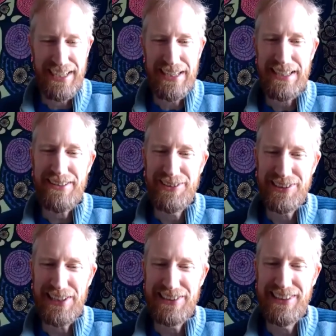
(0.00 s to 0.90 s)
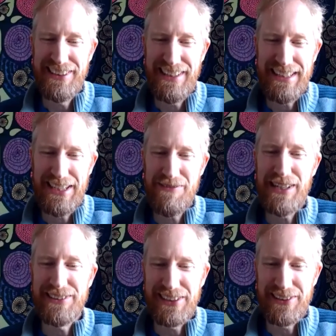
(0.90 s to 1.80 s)
I was actually thinking
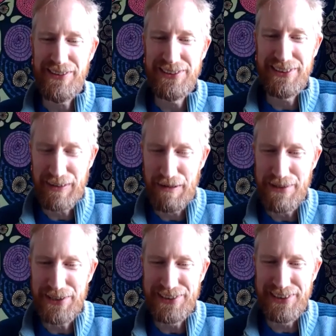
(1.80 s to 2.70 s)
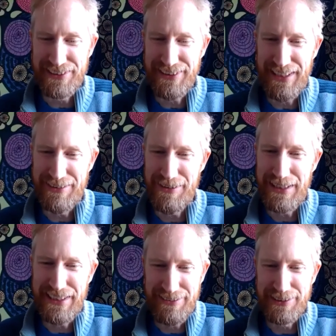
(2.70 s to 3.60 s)
about quantum computers now when
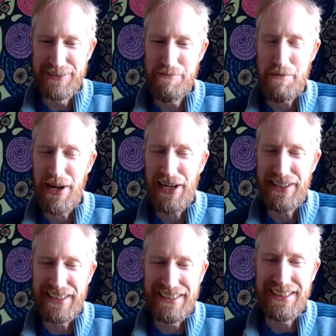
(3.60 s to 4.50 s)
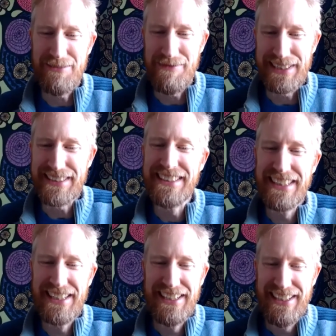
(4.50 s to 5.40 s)
I was preparing a little bit,
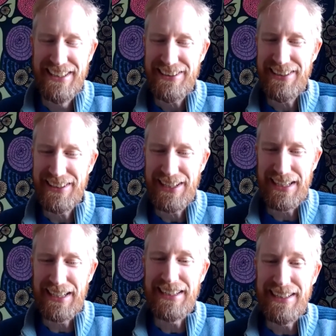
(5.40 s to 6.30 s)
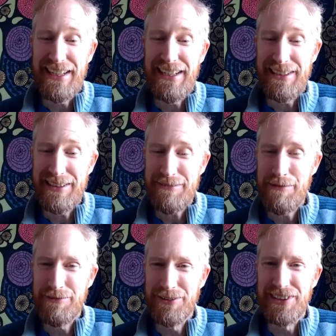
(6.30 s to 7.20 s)
thinking
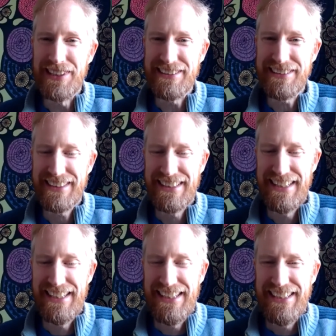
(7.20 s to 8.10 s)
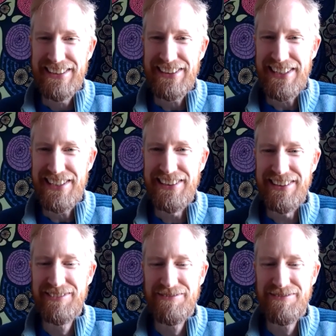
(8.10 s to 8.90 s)
before this session.